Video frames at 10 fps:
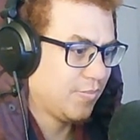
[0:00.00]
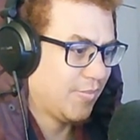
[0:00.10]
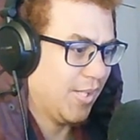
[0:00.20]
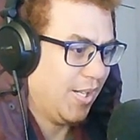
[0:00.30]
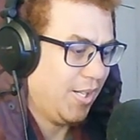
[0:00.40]

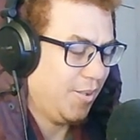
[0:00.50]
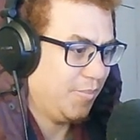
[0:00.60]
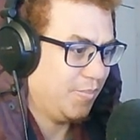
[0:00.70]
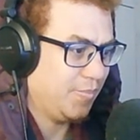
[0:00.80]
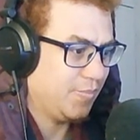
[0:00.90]

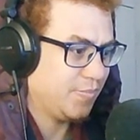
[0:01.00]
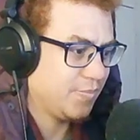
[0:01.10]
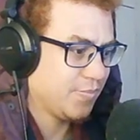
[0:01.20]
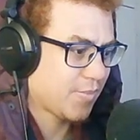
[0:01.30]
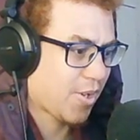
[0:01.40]
Damn.
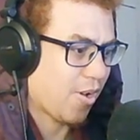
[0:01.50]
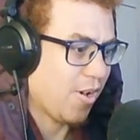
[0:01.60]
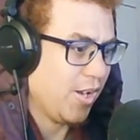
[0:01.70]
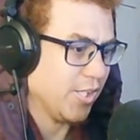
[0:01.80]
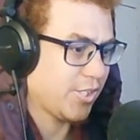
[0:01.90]

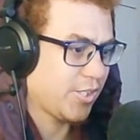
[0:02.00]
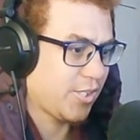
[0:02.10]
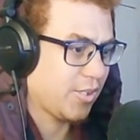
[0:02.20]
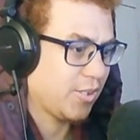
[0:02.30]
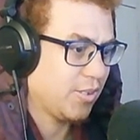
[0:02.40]
Crushed.
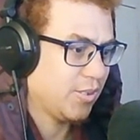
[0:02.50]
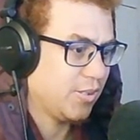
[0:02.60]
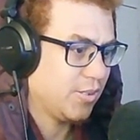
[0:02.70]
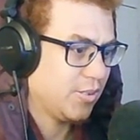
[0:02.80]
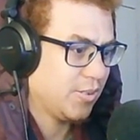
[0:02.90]

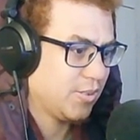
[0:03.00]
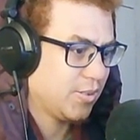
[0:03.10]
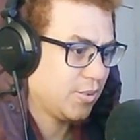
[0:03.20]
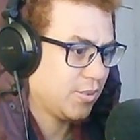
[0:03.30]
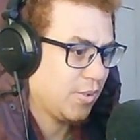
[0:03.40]

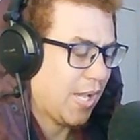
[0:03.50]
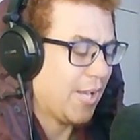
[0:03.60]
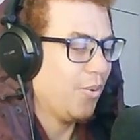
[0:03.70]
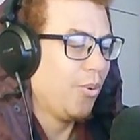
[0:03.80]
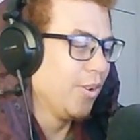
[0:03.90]
And
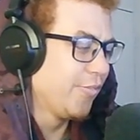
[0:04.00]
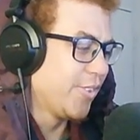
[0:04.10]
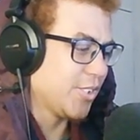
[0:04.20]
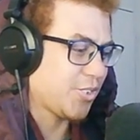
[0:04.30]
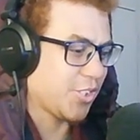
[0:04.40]
all of
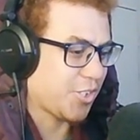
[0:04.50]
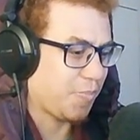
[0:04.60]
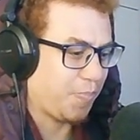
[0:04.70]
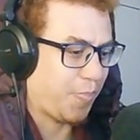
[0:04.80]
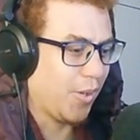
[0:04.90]
this is
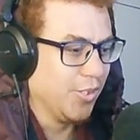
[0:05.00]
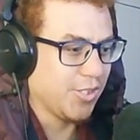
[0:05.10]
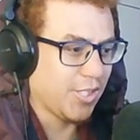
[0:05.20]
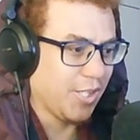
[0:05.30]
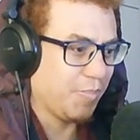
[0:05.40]

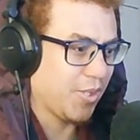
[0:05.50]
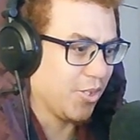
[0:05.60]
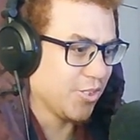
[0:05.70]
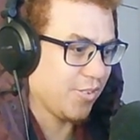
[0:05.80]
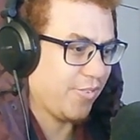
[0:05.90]
supposedly
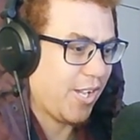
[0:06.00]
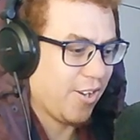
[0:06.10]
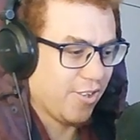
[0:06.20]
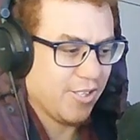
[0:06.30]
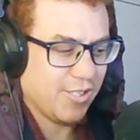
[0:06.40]
because of
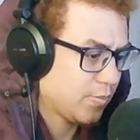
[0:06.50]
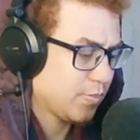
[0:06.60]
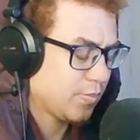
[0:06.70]
Eren.